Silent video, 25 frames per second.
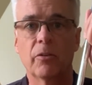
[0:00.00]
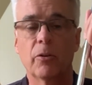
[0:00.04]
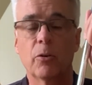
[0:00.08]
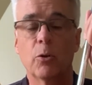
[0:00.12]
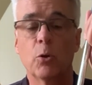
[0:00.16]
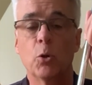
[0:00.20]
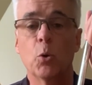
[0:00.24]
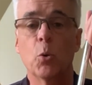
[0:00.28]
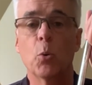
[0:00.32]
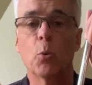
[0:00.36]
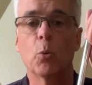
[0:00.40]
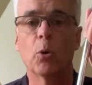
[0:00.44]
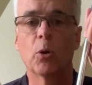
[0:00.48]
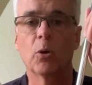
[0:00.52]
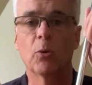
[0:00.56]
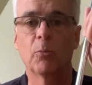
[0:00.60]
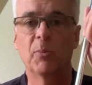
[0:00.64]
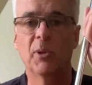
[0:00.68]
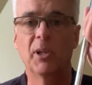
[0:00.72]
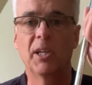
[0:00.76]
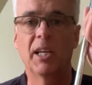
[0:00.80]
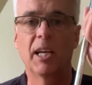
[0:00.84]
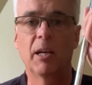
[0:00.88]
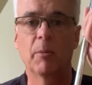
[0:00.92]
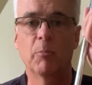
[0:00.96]
You will
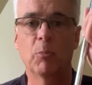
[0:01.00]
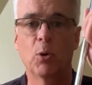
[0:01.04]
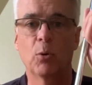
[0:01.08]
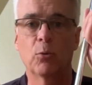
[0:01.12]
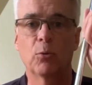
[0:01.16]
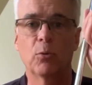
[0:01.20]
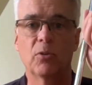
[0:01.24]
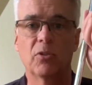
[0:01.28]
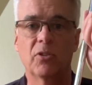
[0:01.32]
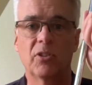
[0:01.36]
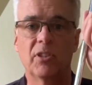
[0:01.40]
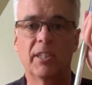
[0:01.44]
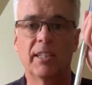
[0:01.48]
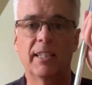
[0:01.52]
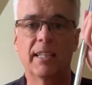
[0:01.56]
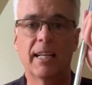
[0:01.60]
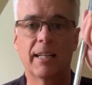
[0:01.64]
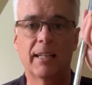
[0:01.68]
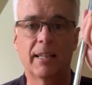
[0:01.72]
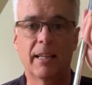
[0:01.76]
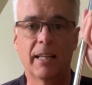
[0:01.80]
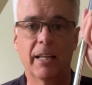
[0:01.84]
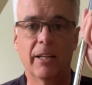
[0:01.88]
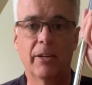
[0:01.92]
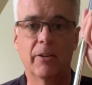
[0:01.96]
be able to see that
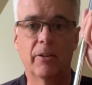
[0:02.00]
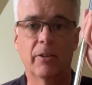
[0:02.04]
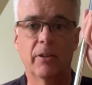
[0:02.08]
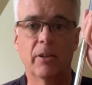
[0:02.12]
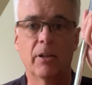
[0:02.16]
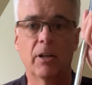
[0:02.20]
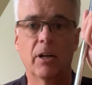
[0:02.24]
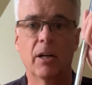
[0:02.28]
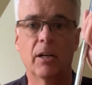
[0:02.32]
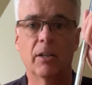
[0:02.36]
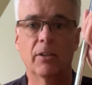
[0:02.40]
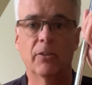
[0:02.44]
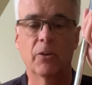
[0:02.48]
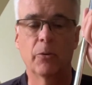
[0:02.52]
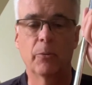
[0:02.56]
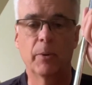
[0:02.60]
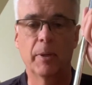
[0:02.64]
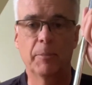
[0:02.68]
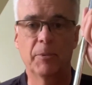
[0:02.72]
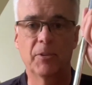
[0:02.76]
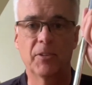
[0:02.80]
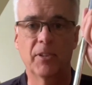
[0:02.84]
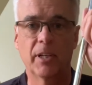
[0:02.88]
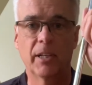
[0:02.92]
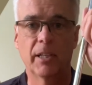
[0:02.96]
letter on the
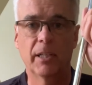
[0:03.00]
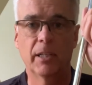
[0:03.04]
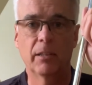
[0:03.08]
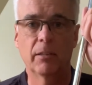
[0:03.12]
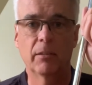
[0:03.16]
website.